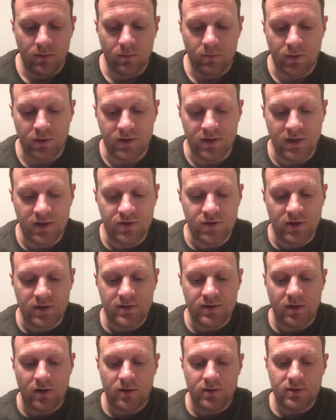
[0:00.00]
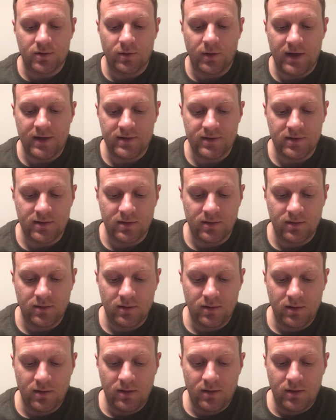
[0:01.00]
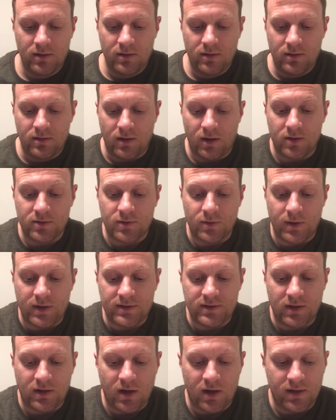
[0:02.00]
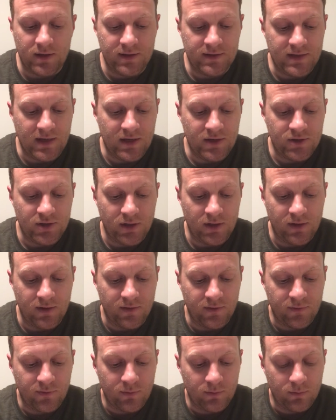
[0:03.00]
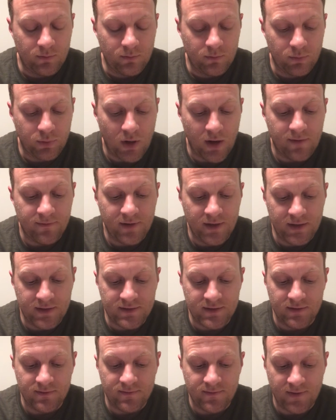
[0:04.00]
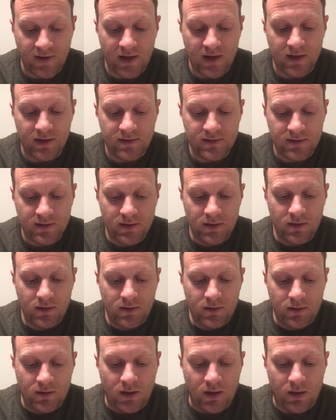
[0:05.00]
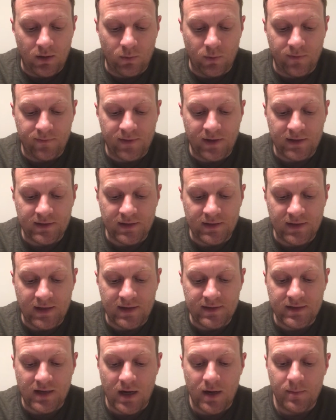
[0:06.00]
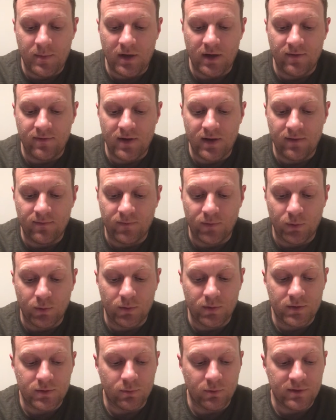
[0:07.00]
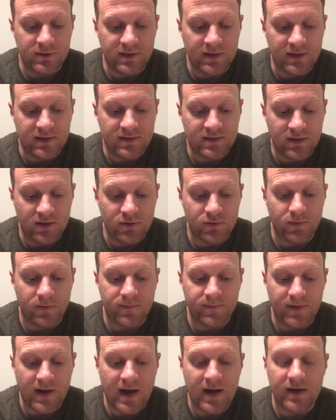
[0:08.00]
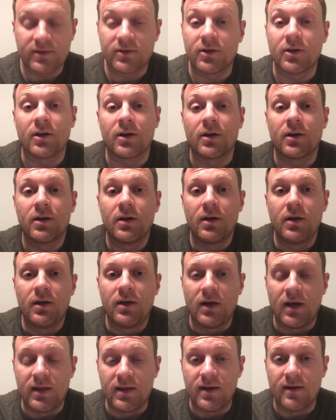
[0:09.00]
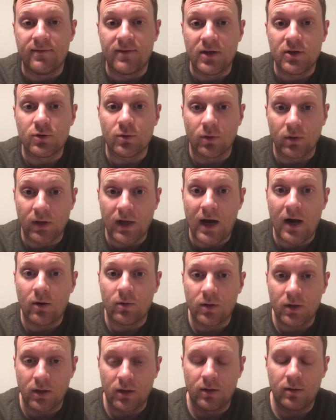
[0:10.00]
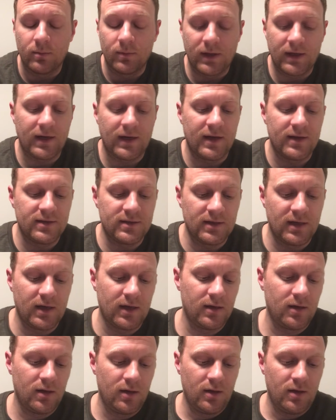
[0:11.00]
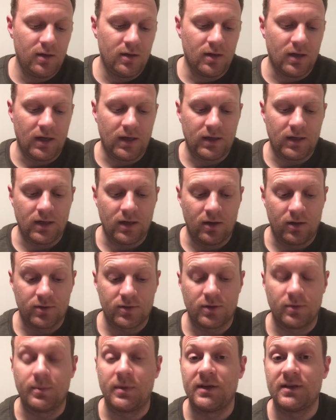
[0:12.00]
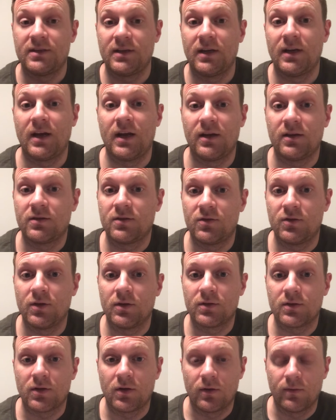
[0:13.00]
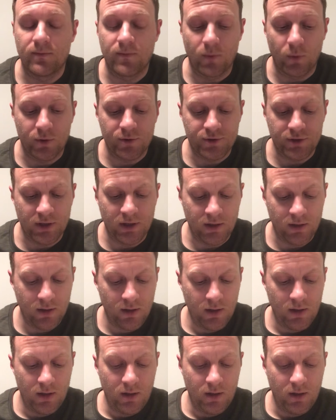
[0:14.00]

Prodigious also has the connotation of providence and fate, reflecting that timing of the influence was an essential factor in the eventual outcome. Like I said, could also be seen as just good fortune